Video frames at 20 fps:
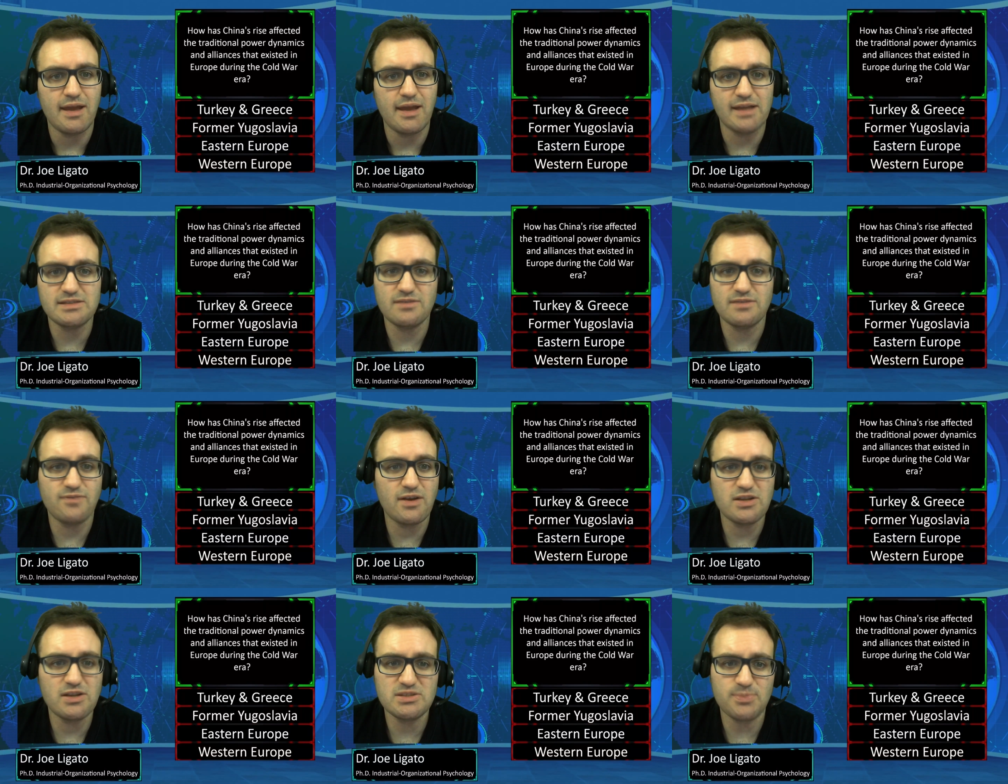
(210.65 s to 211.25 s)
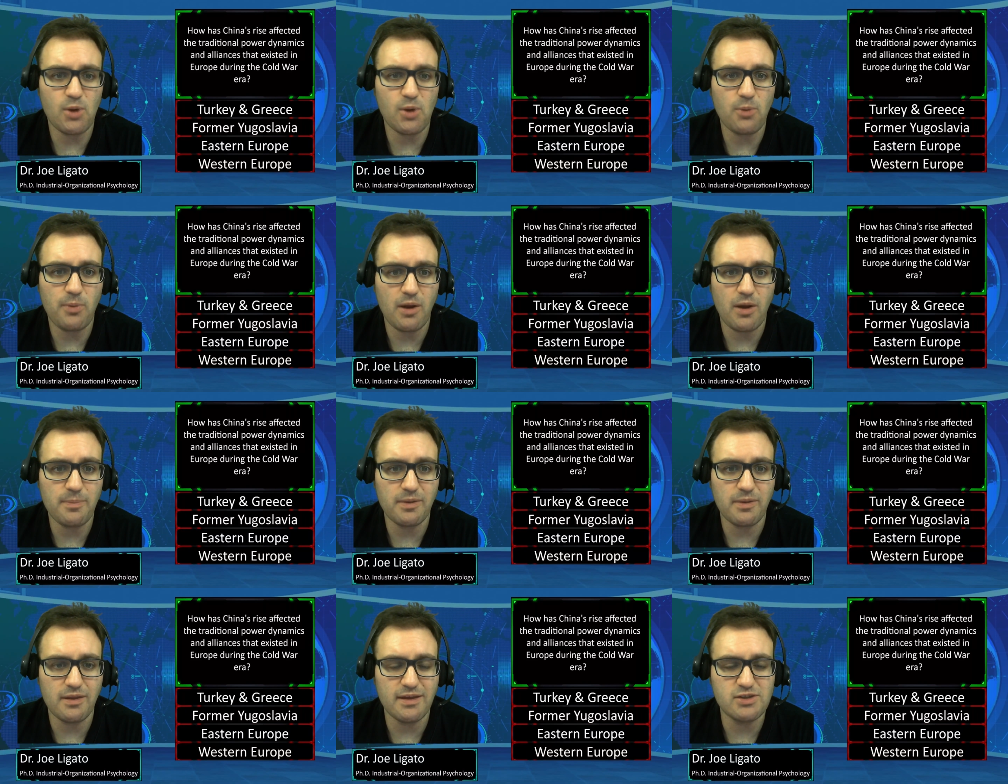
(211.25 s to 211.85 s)
it's a very small
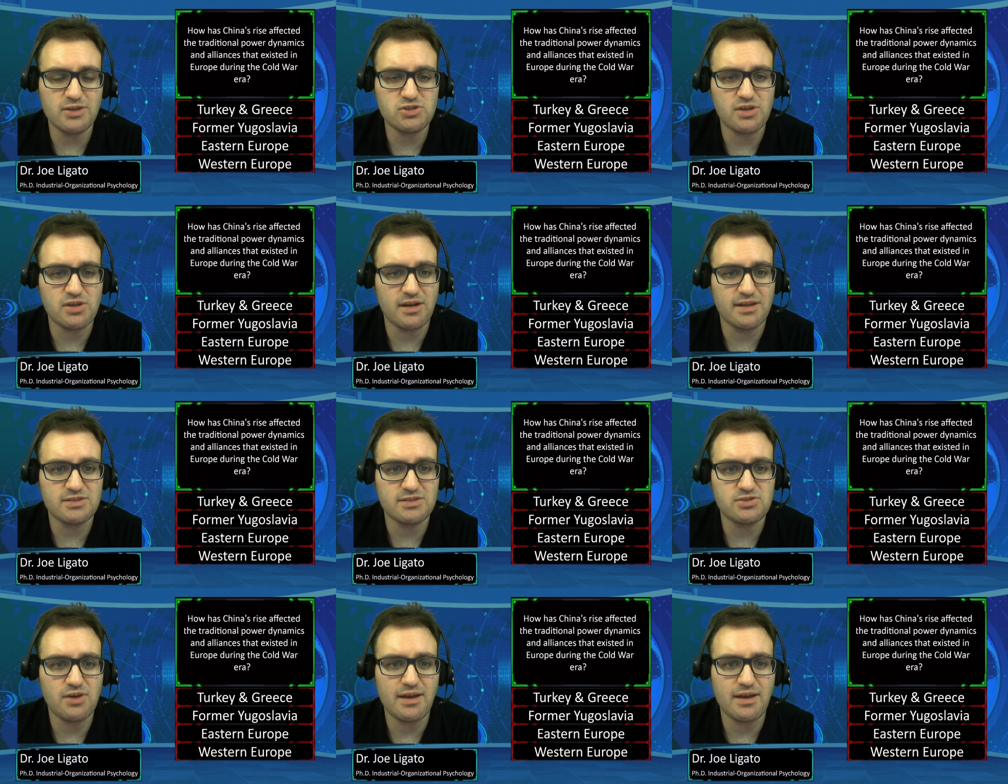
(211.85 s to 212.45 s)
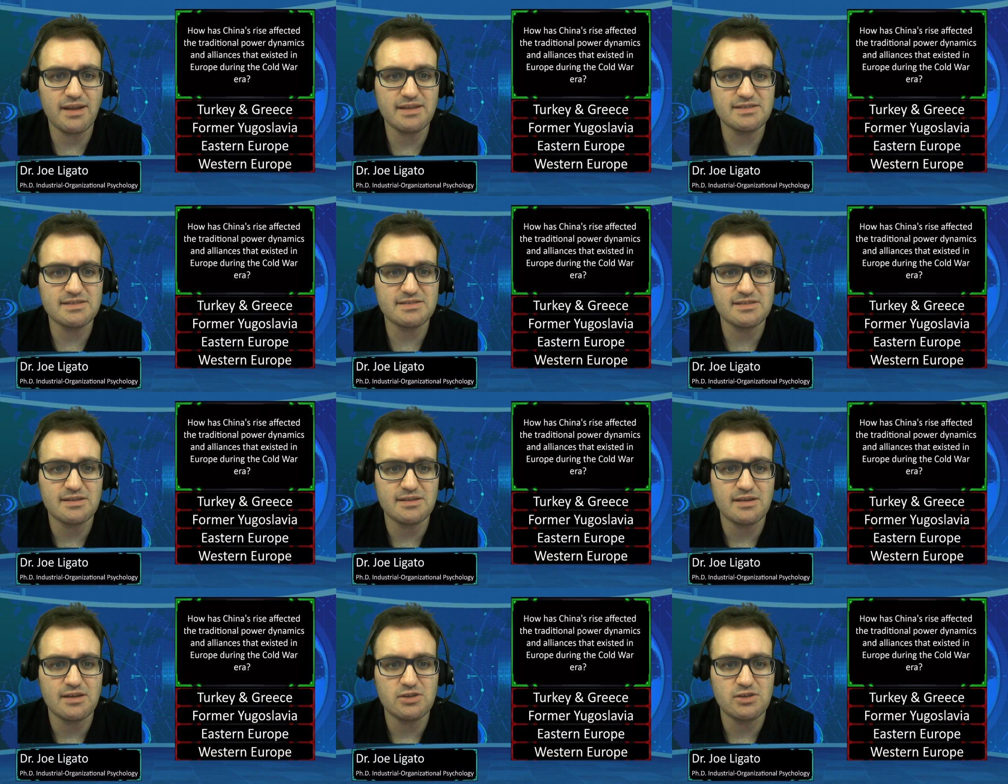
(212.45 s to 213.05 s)
population, and it's not
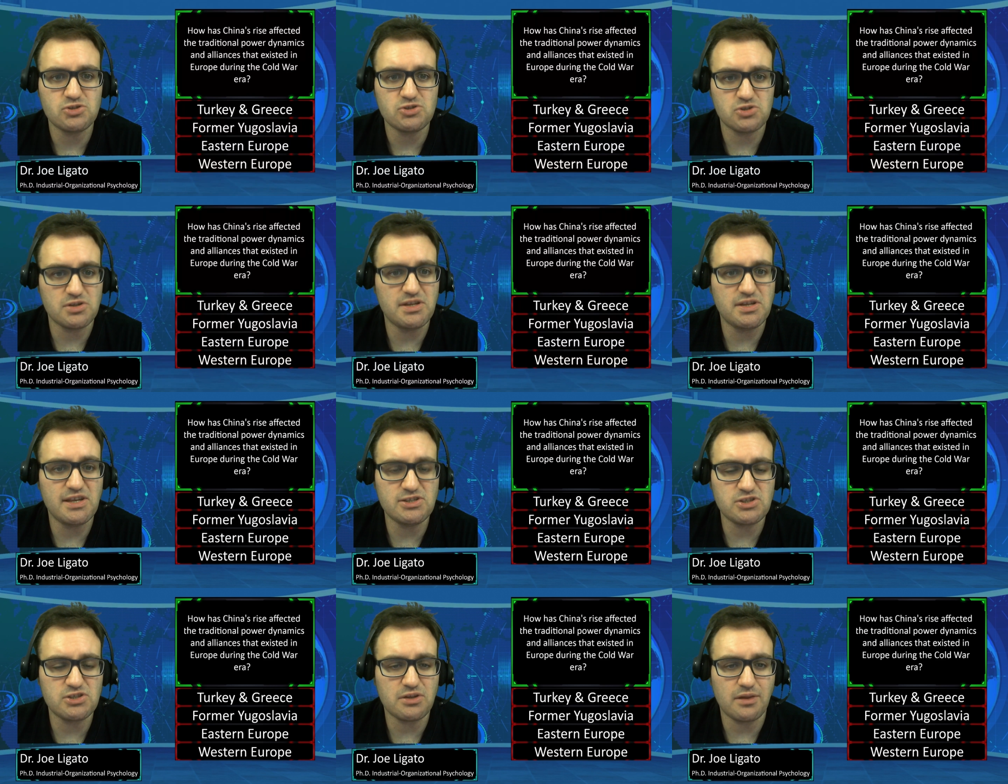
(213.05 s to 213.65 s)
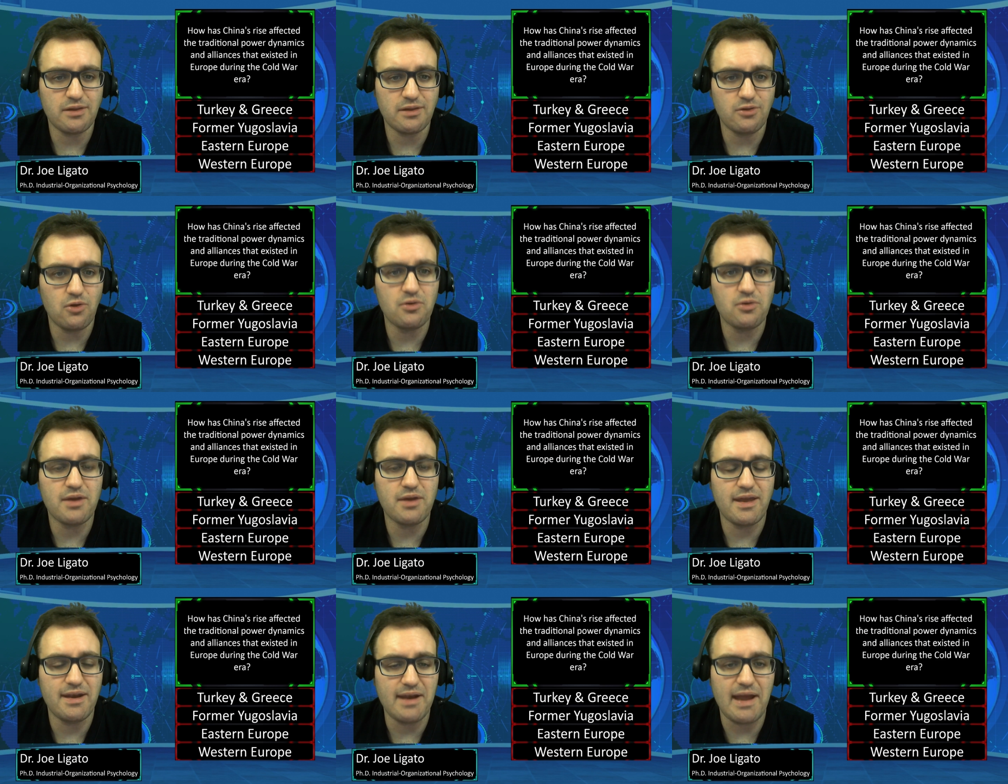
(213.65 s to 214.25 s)
as strategically
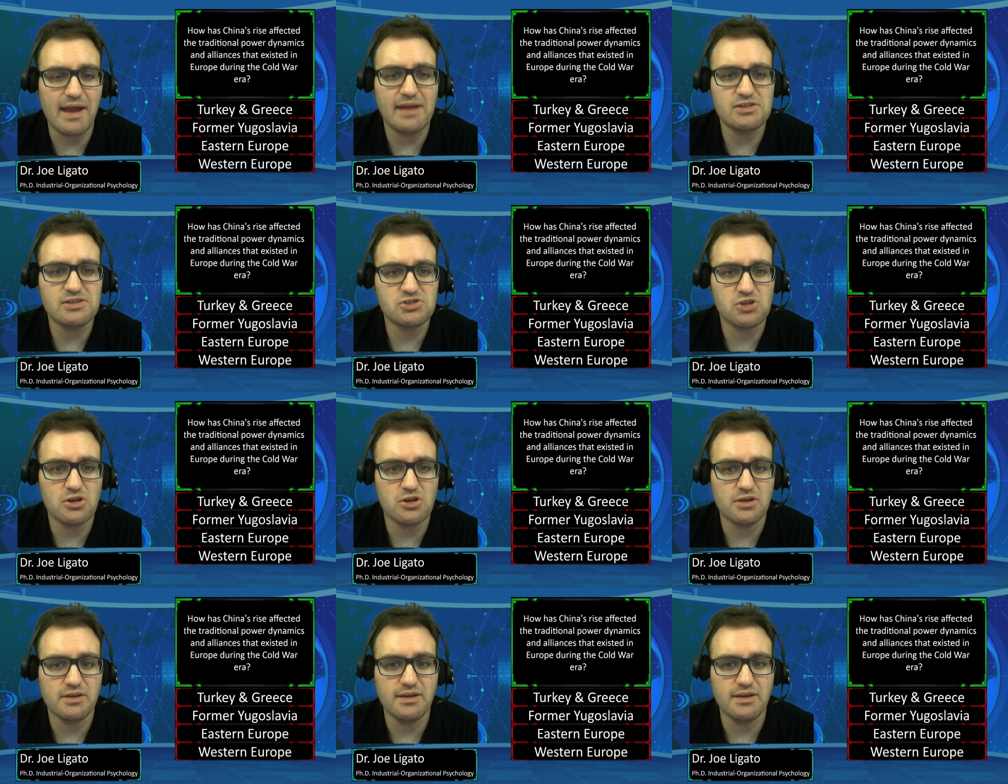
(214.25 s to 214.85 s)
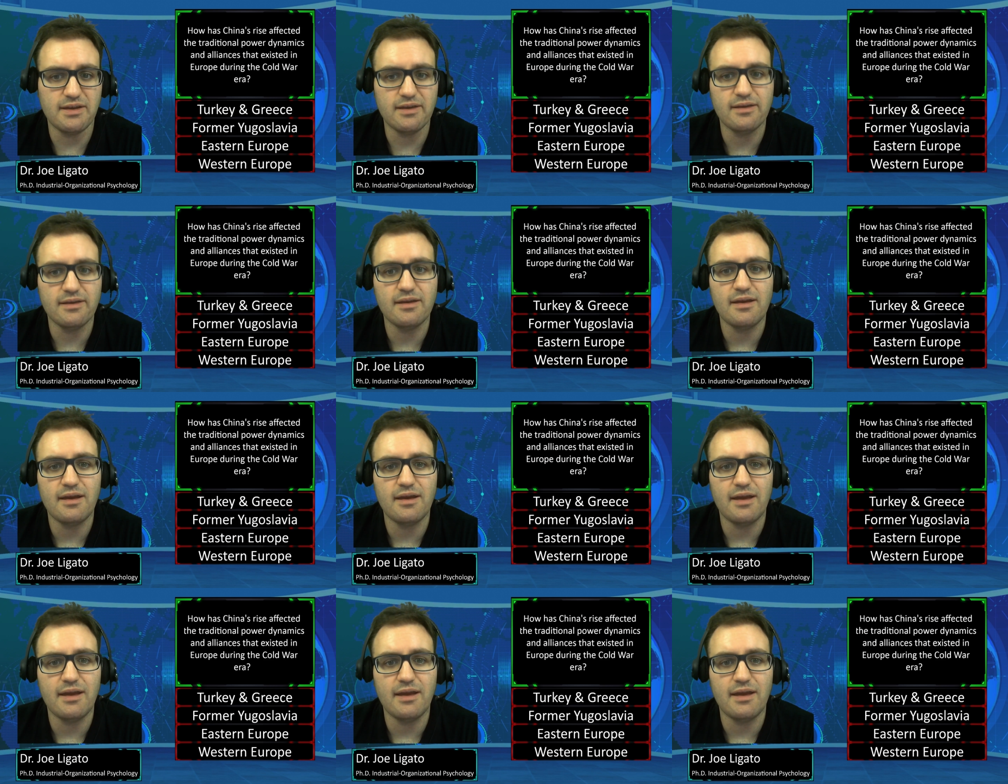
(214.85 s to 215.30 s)
located as Turkey.